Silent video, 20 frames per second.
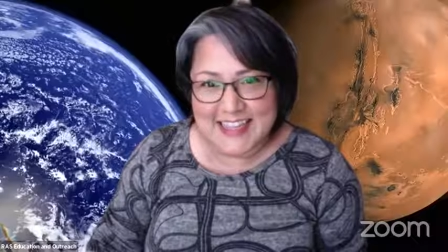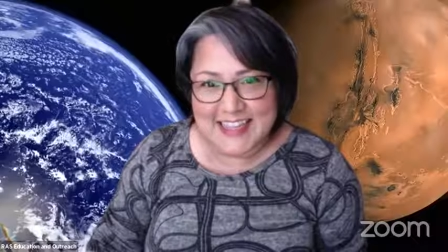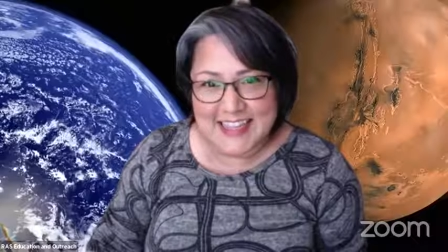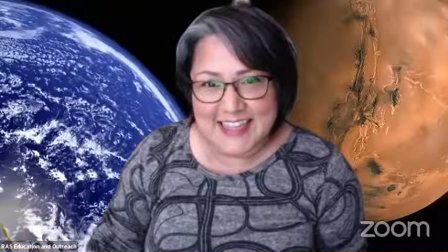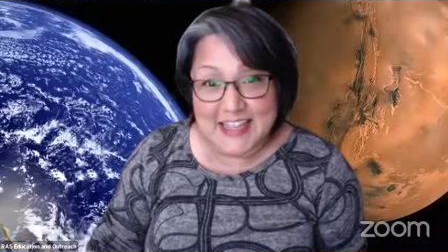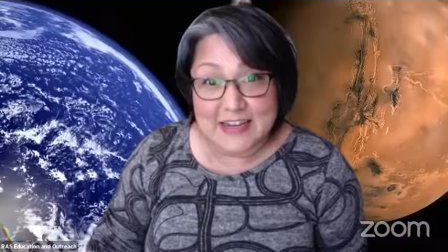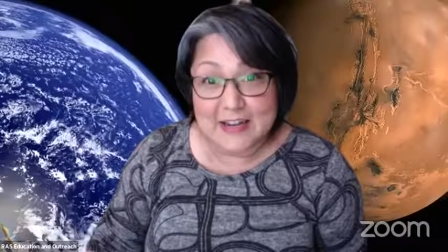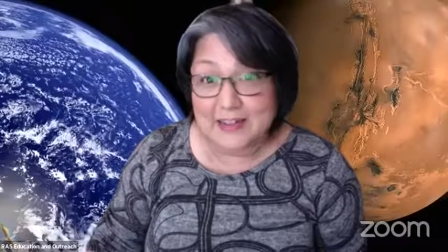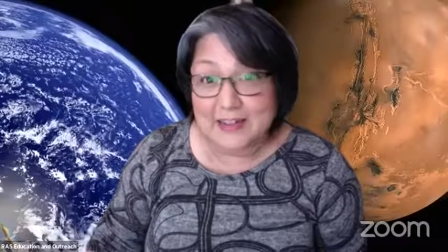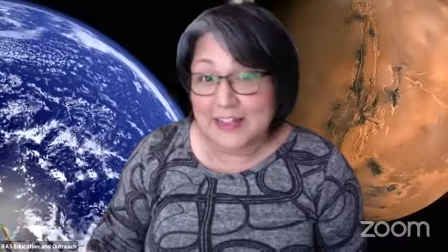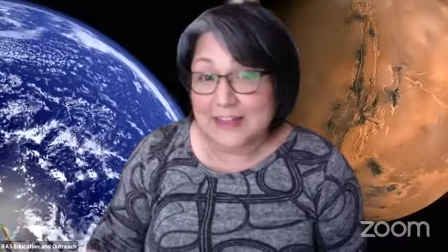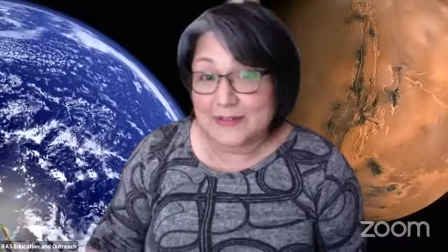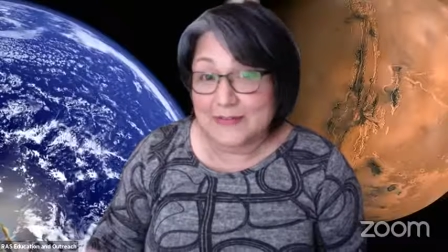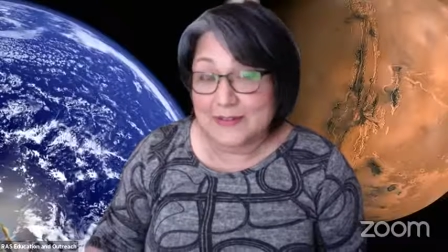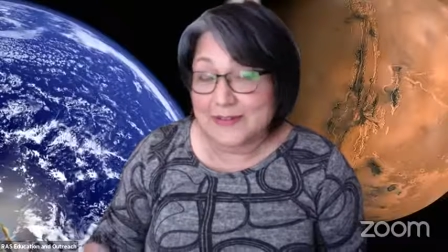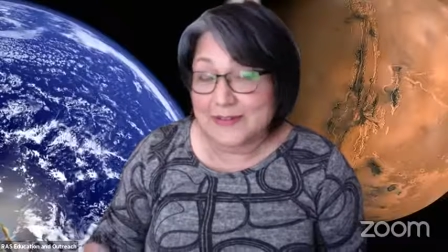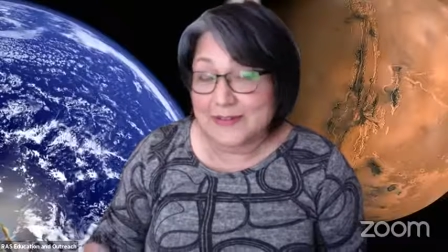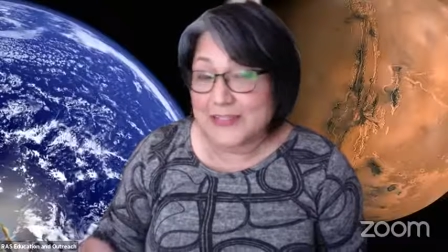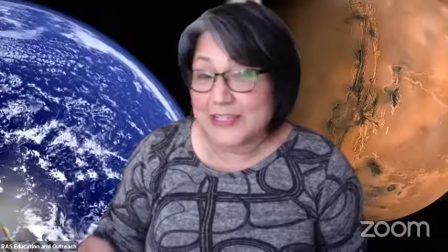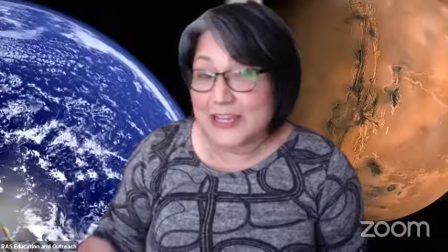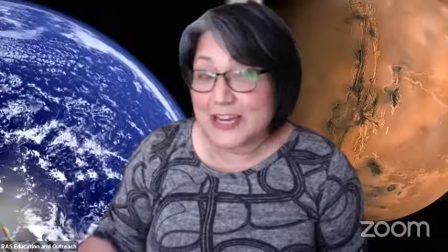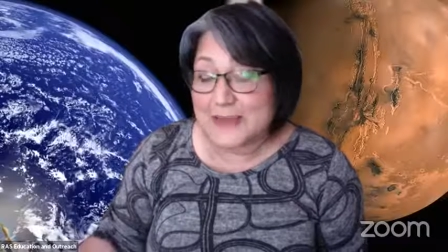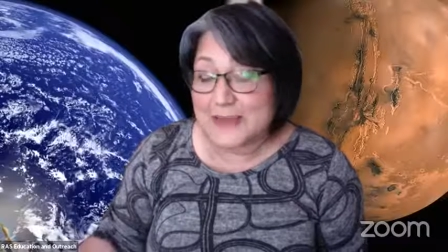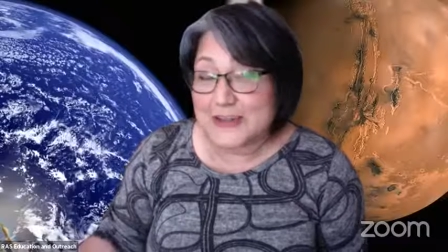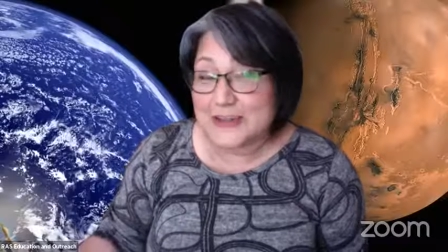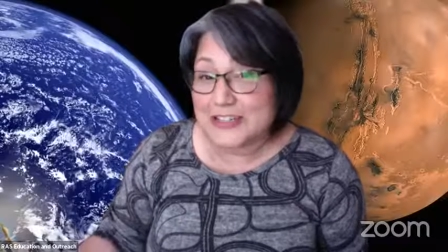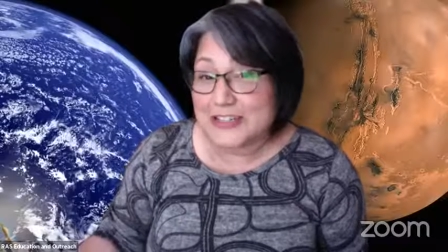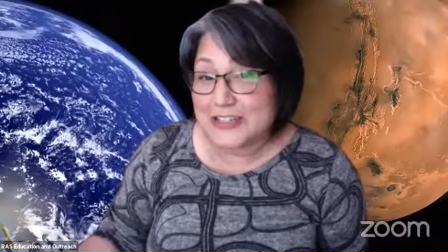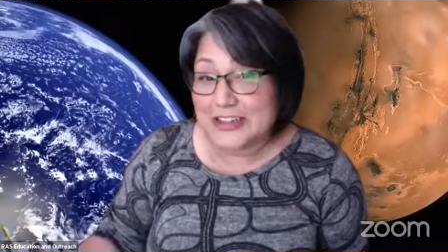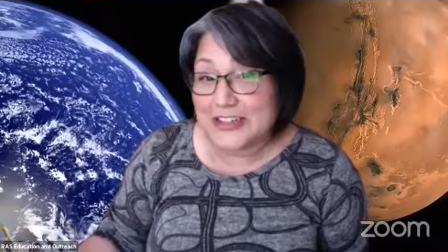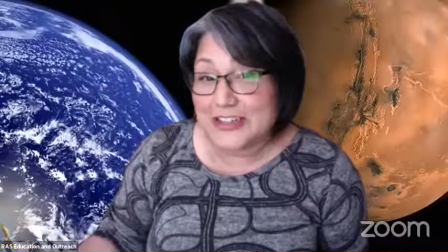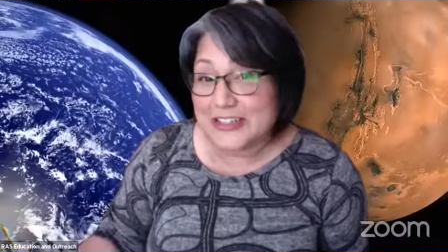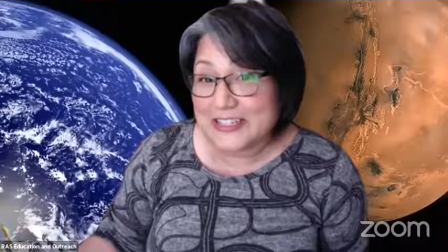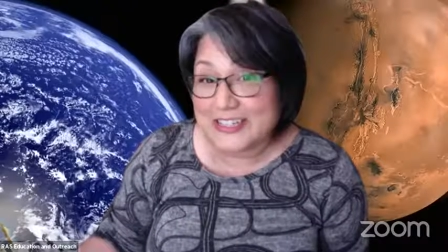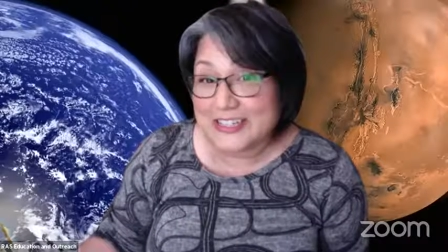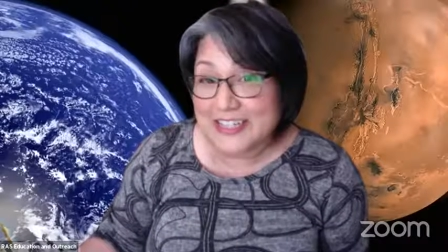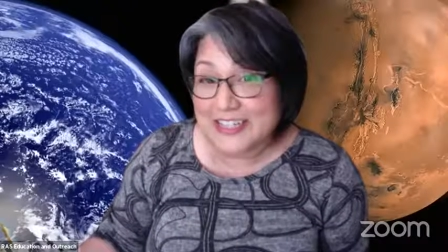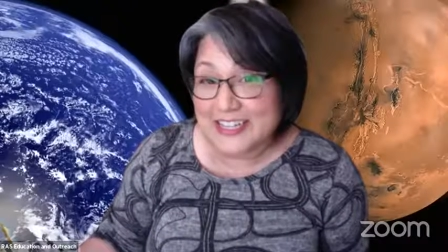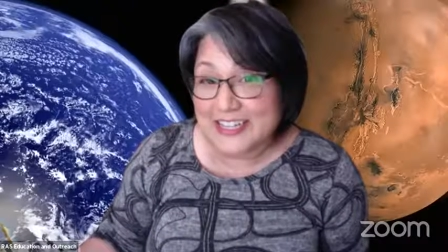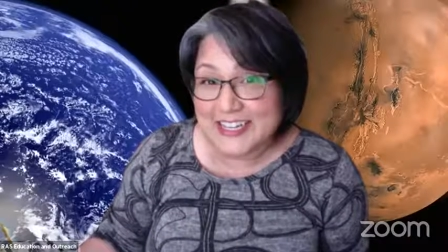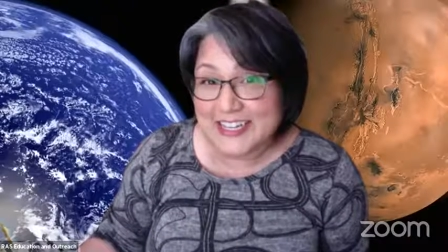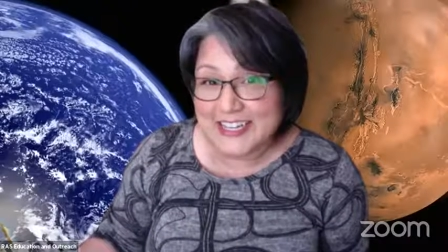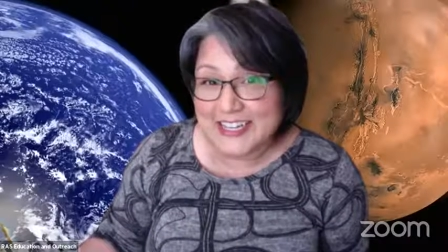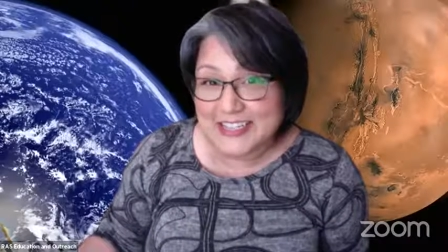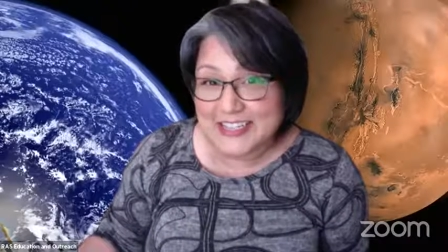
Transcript: And then, like we were just talking about geology,